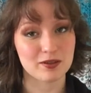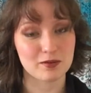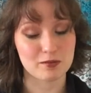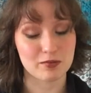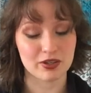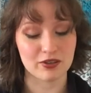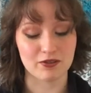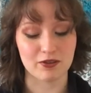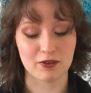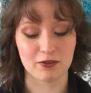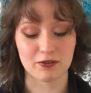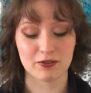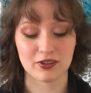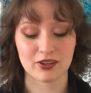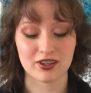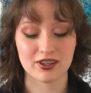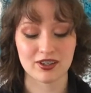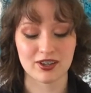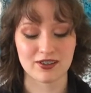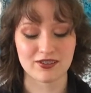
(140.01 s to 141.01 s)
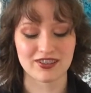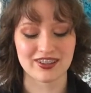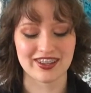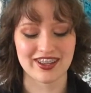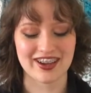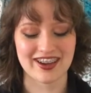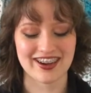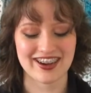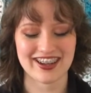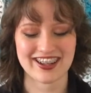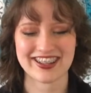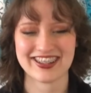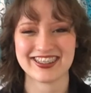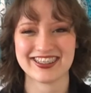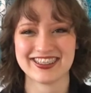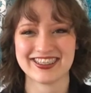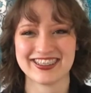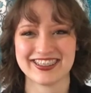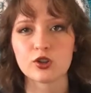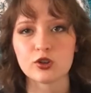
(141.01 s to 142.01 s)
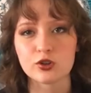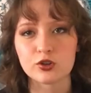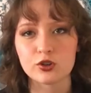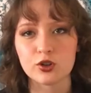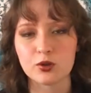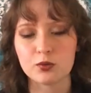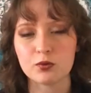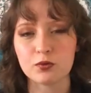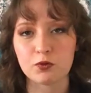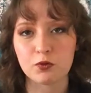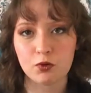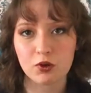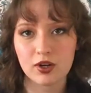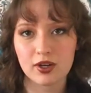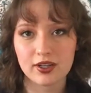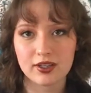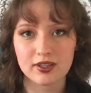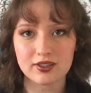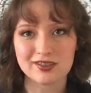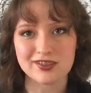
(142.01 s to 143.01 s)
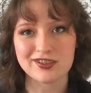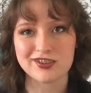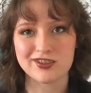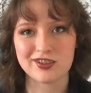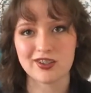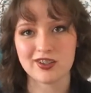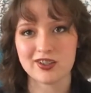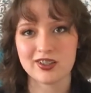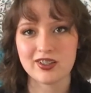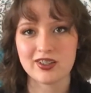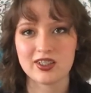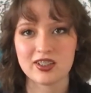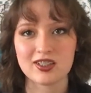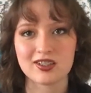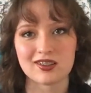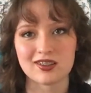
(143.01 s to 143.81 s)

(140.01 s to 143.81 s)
Bit of a flirt over there. So before I get started